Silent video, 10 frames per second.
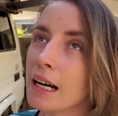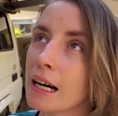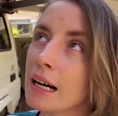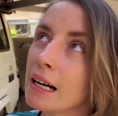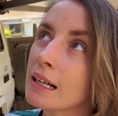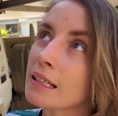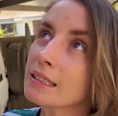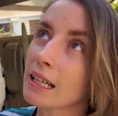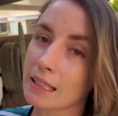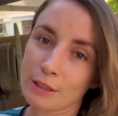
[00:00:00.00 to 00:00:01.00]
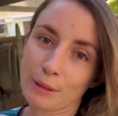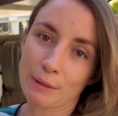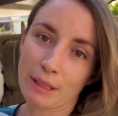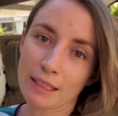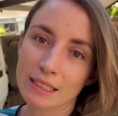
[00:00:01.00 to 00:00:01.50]
Uh, yeah, so
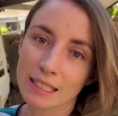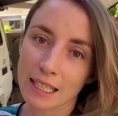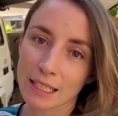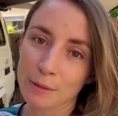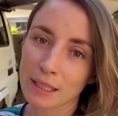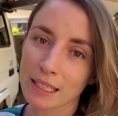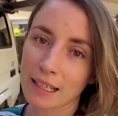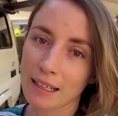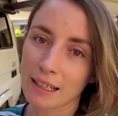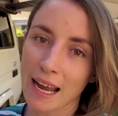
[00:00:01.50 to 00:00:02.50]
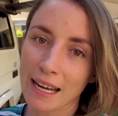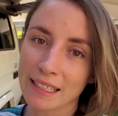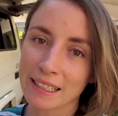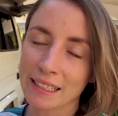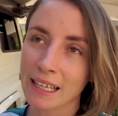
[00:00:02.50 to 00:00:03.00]
anyway, today we are
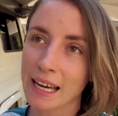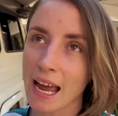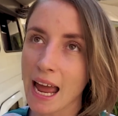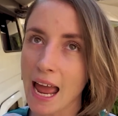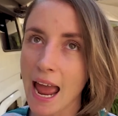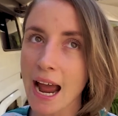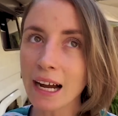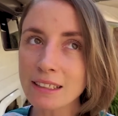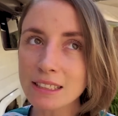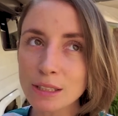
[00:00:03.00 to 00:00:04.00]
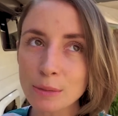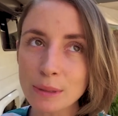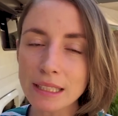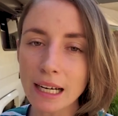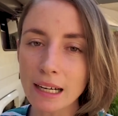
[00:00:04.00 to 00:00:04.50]
heading out.
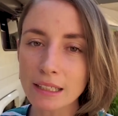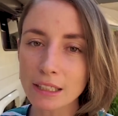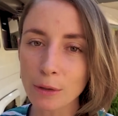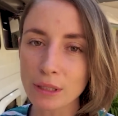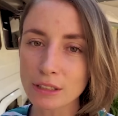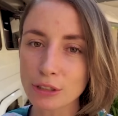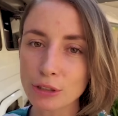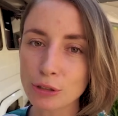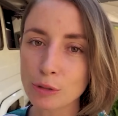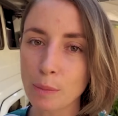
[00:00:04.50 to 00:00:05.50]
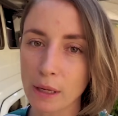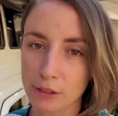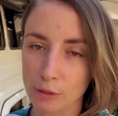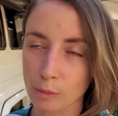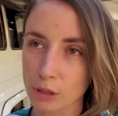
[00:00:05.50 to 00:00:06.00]
We are going to
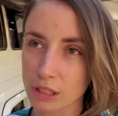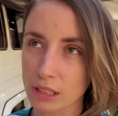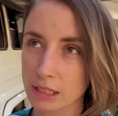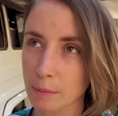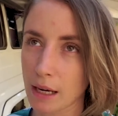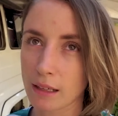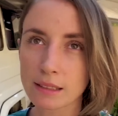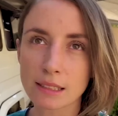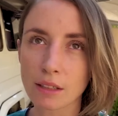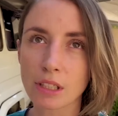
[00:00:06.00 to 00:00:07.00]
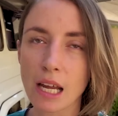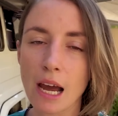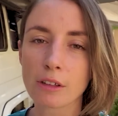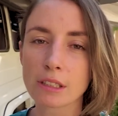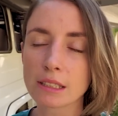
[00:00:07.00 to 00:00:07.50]
Besham, which is about seven
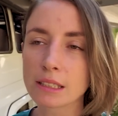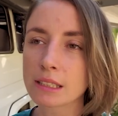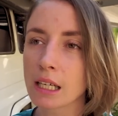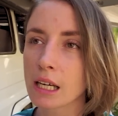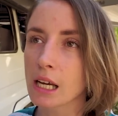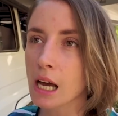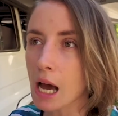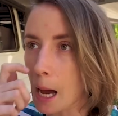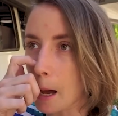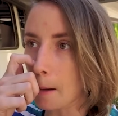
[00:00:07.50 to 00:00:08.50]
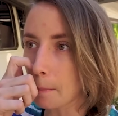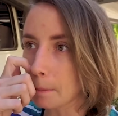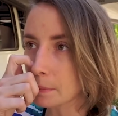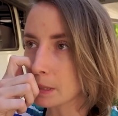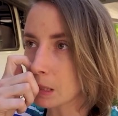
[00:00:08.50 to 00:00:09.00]
hours
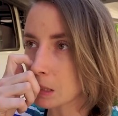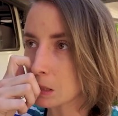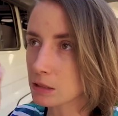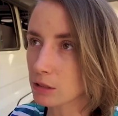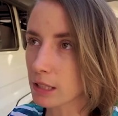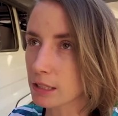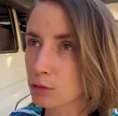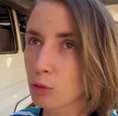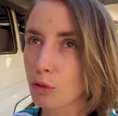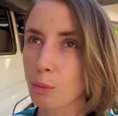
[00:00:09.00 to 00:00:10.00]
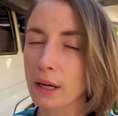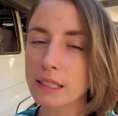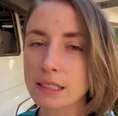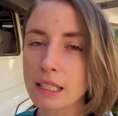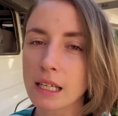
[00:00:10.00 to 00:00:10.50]
um, sort of like
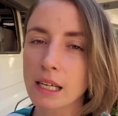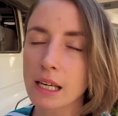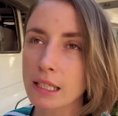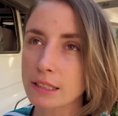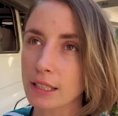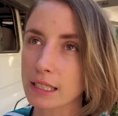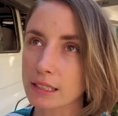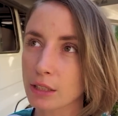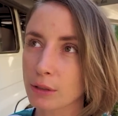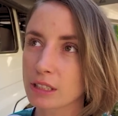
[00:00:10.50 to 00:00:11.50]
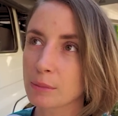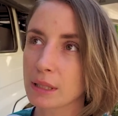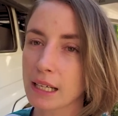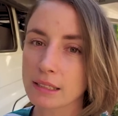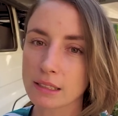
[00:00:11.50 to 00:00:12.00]
northwest. So that's going to
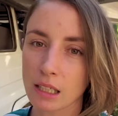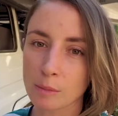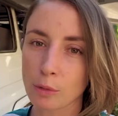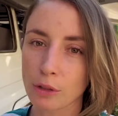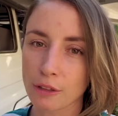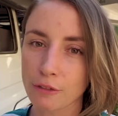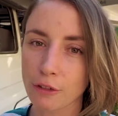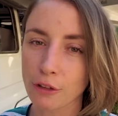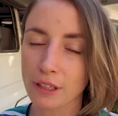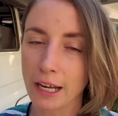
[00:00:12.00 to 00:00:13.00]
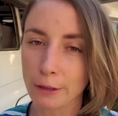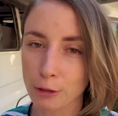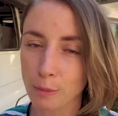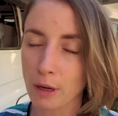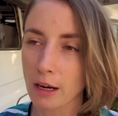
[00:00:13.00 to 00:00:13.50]
be our starting point for the
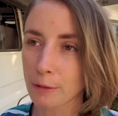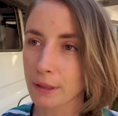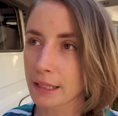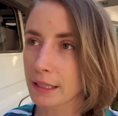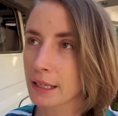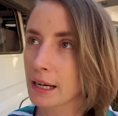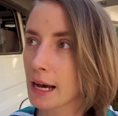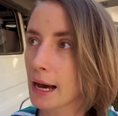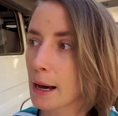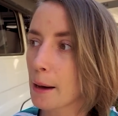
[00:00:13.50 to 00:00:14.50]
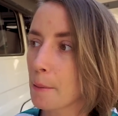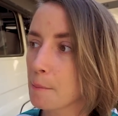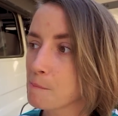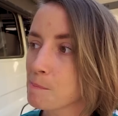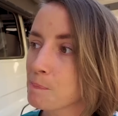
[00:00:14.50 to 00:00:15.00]
Karakoram Highway.
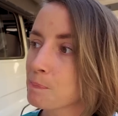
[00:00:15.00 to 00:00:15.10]
Um,